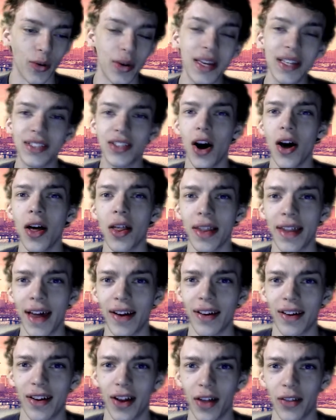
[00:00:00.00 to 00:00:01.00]
He's calling
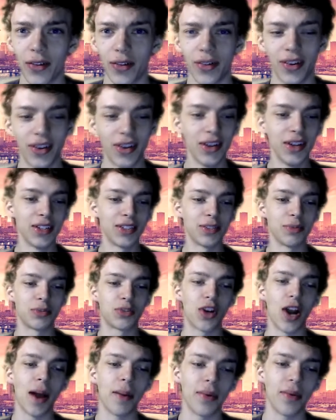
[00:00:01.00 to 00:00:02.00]
out another
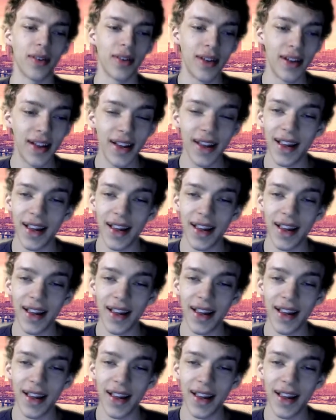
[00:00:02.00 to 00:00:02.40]
subscriber,